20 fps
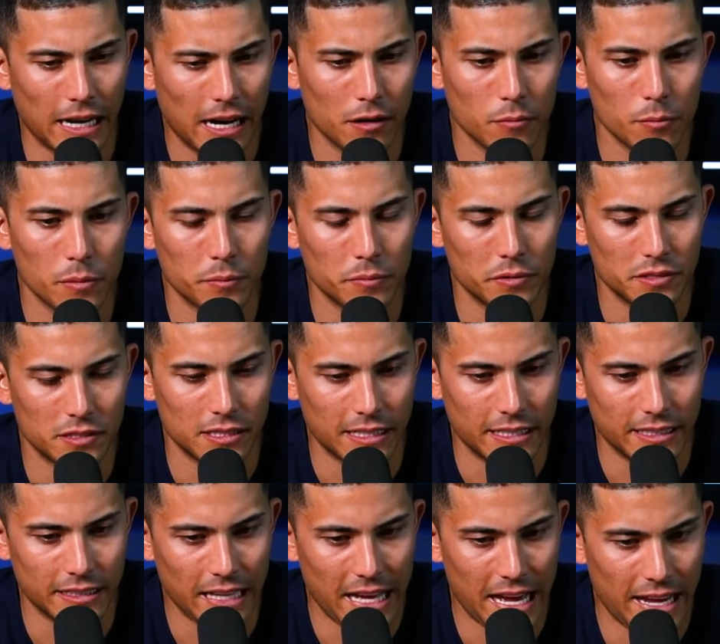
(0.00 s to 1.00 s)
I remember
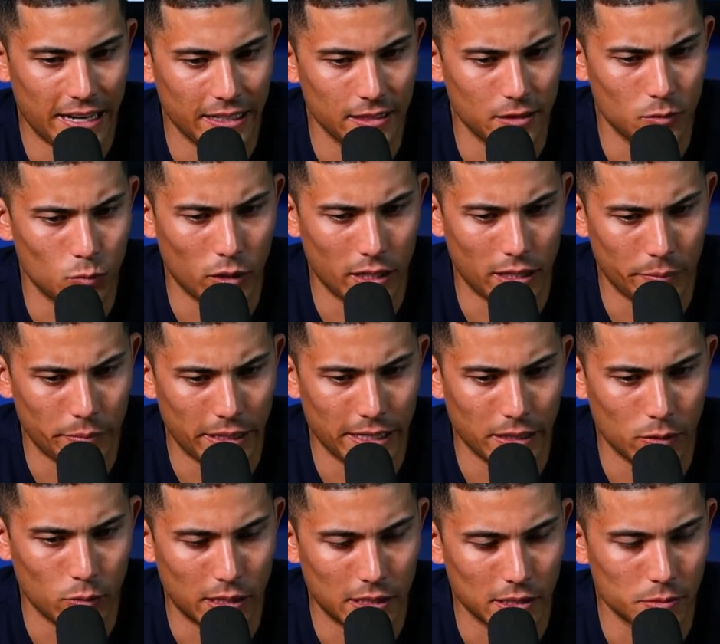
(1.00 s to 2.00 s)
seeing that in
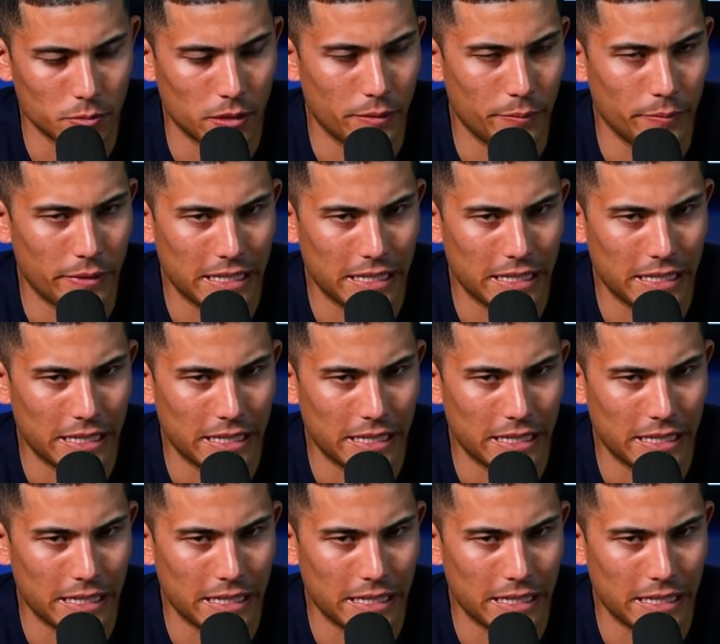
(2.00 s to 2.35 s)
Winnipeg when I was playing